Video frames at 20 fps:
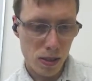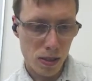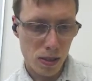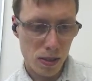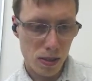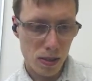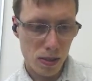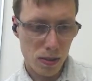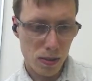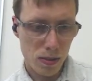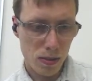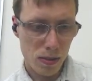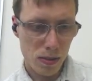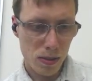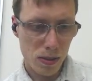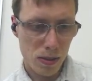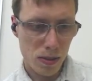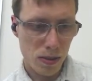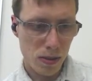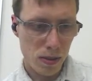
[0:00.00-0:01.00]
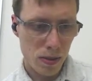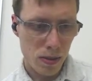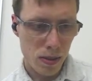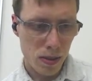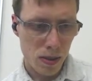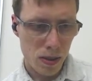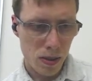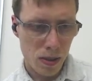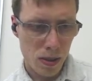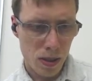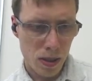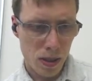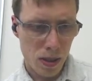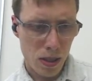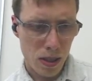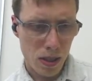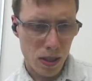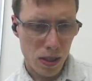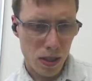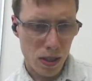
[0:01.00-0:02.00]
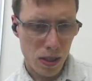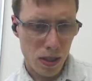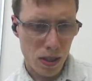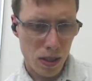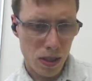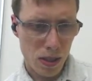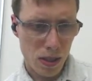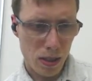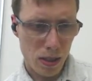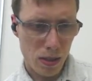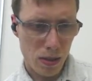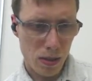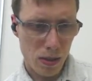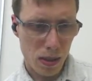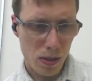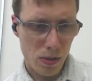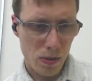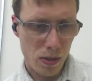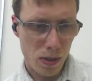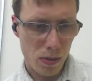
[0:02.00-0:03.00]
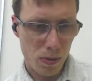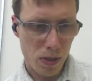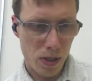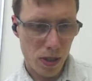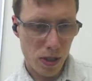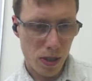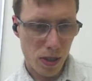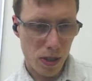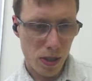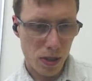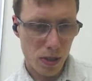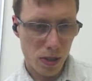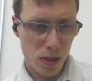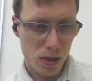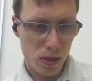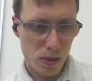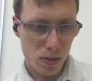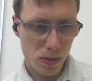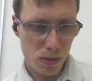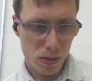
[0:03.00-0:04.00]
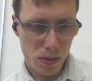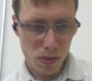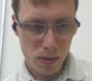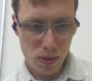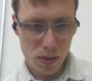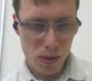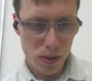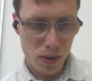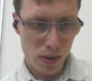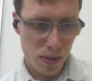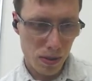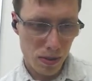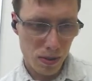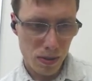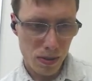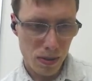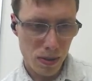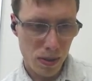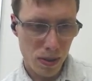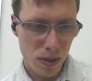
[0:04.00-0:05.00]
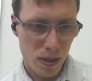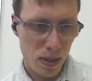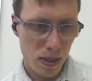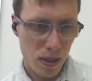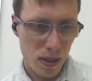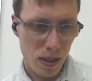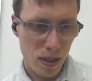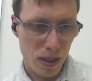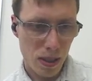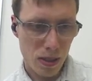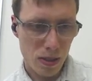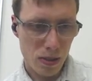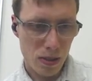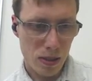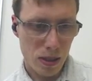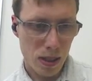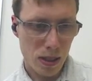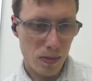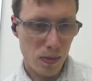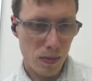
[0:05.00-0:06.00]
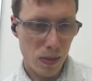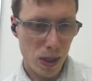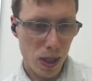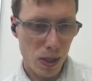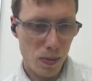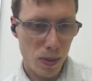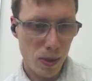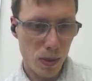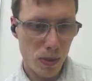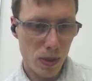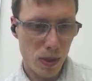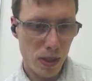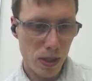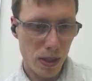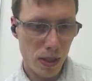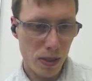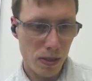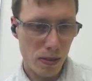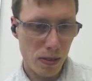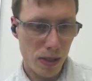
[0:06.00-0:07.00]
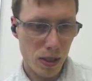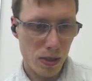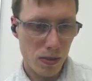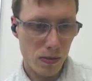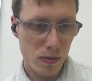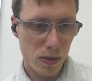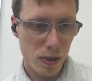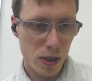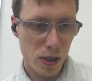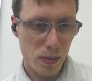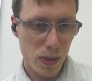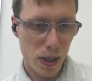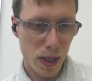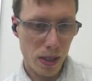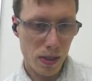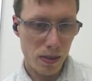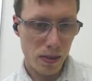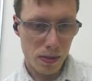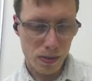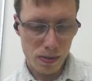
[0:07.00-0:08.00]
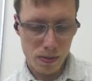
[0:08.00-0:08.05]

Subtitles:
Unsold. That should definitely read unsold. guy also had some typos in there. Doesn't really matter.